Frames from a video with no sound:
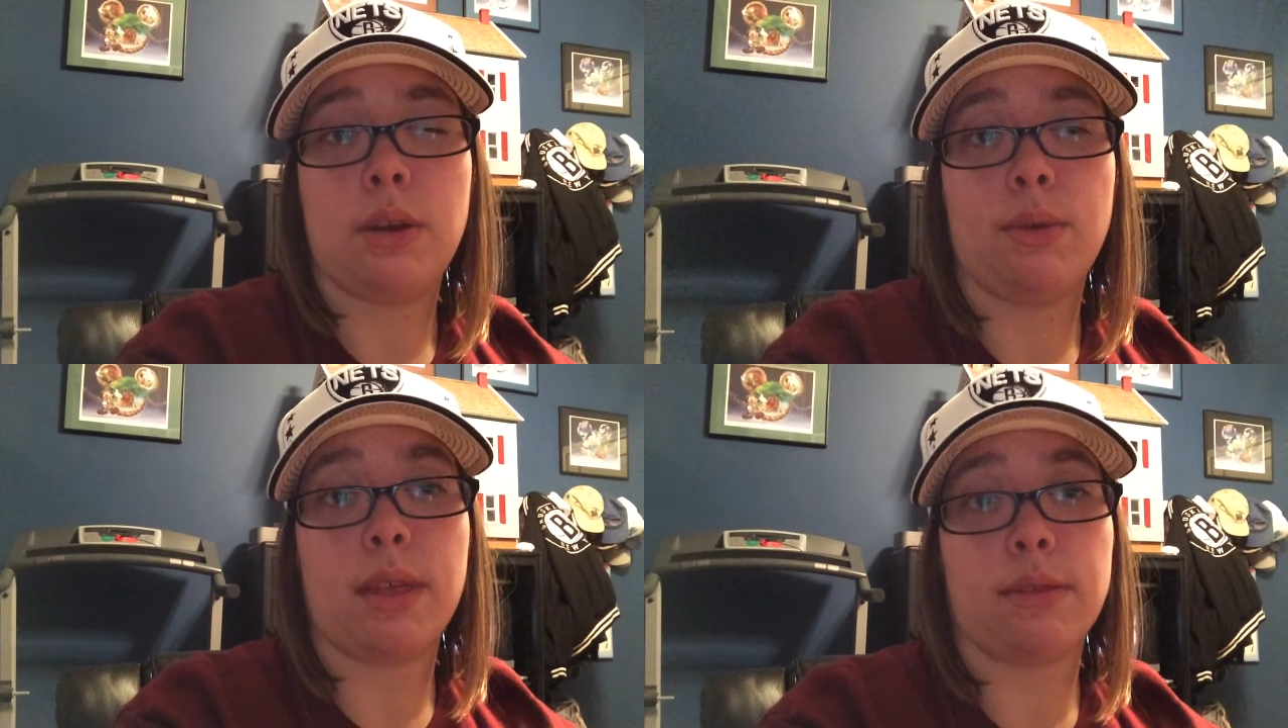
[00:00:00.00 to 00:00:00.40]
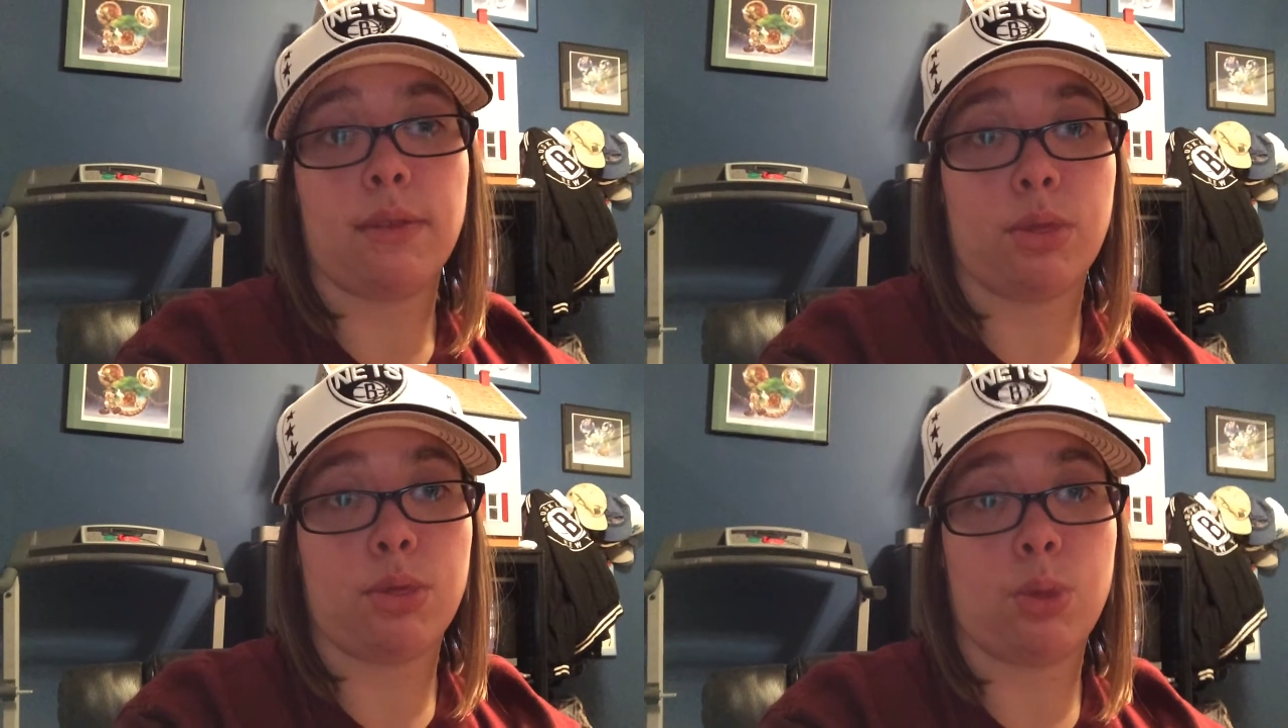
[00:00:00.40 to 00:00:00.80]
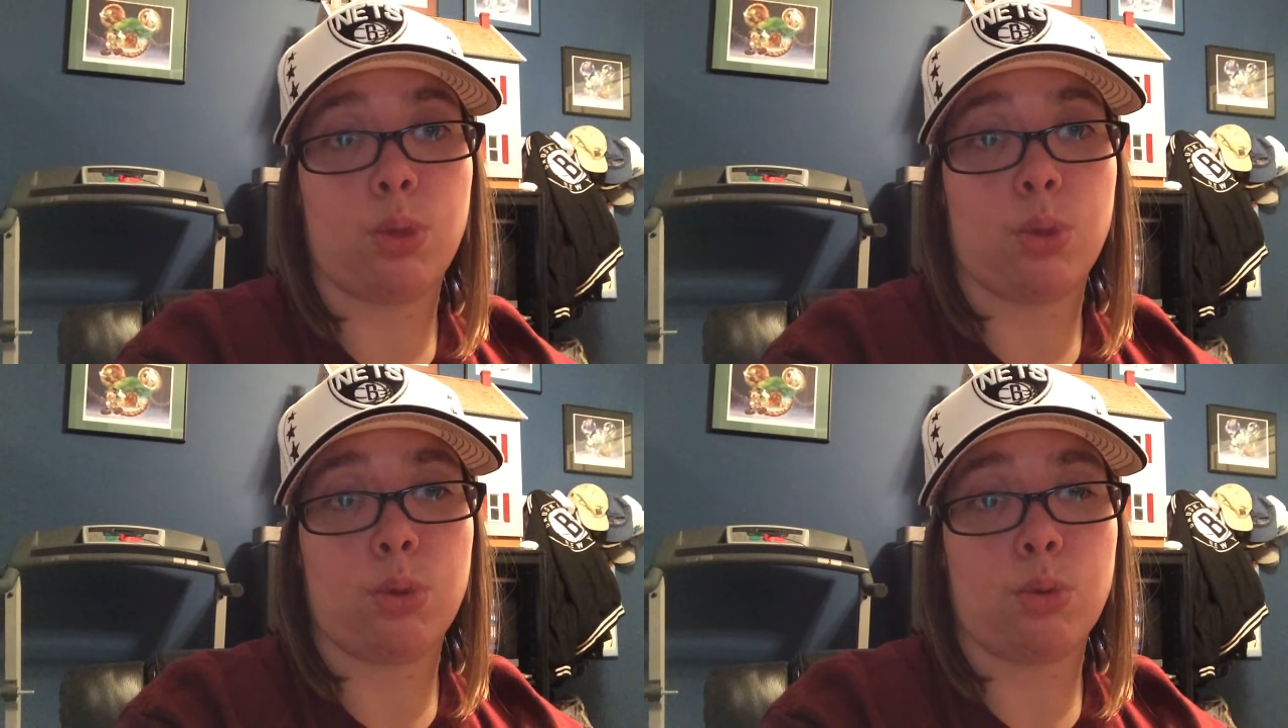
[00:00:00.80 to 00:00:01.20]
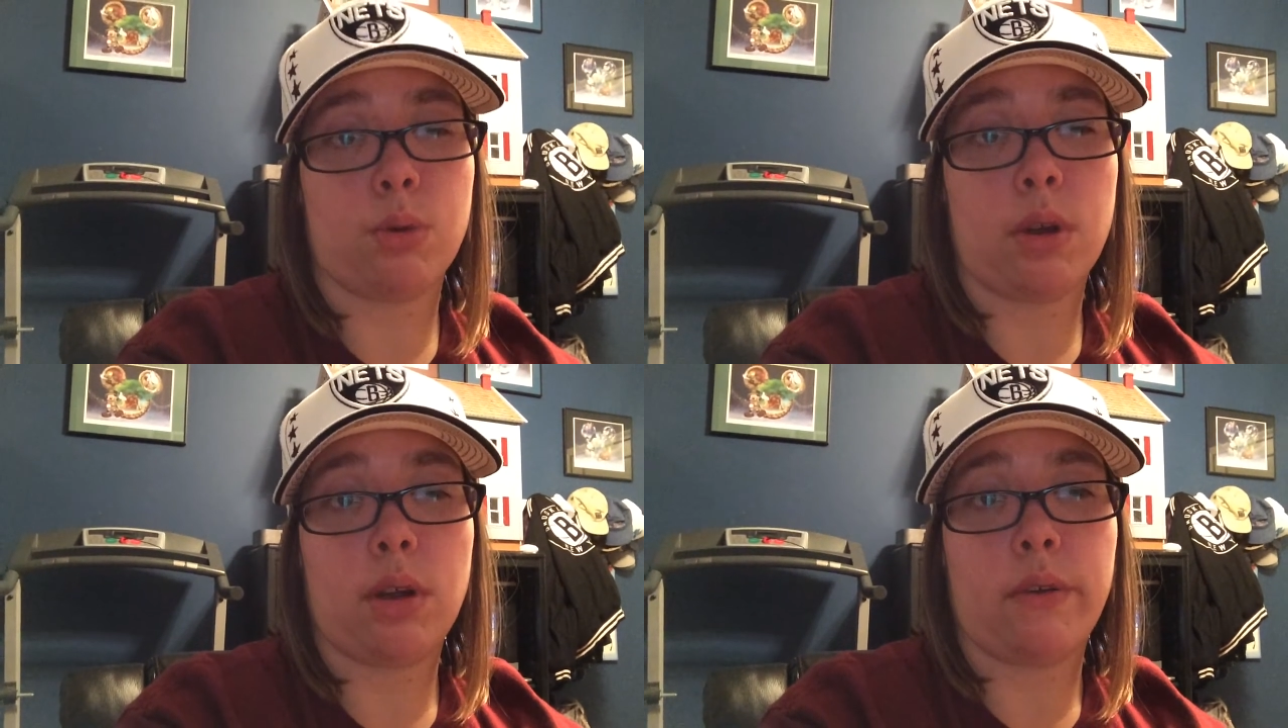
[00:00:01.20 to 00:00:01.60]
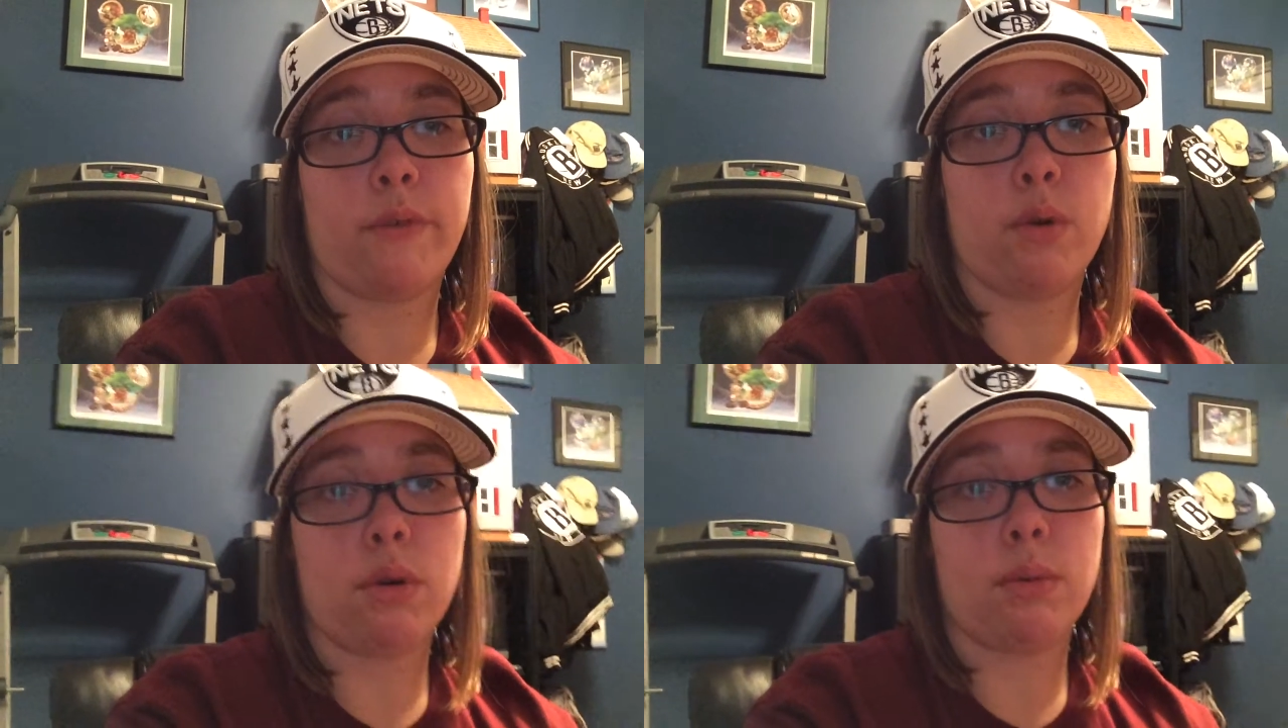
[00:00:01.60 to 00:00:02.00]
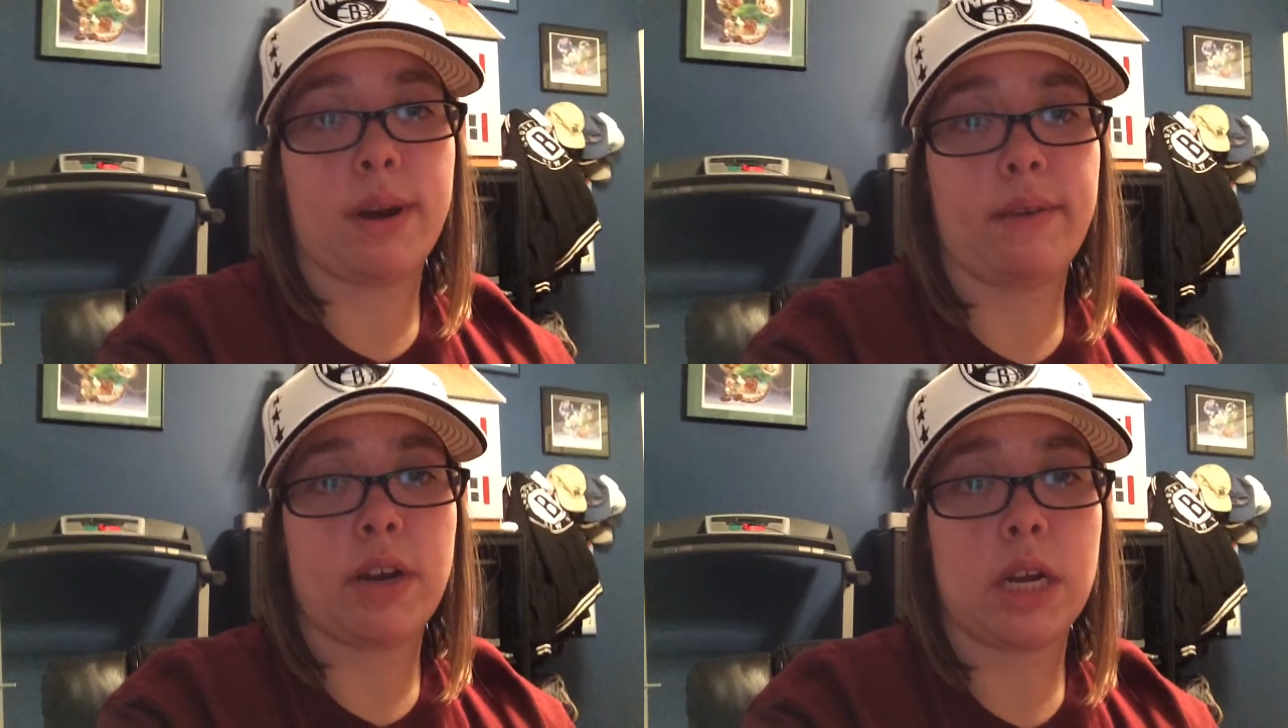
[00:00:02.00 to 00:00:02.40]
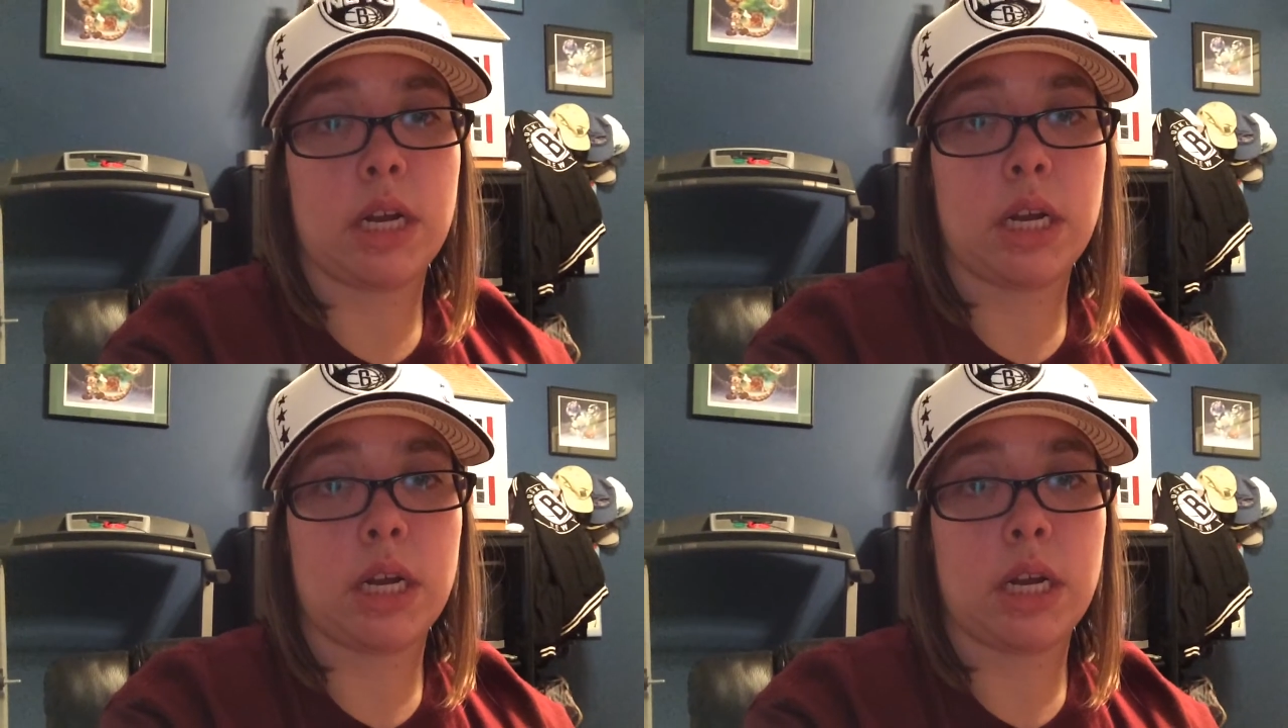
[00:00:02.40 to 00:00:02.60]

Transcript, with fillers: 2003 or 4 or whatever.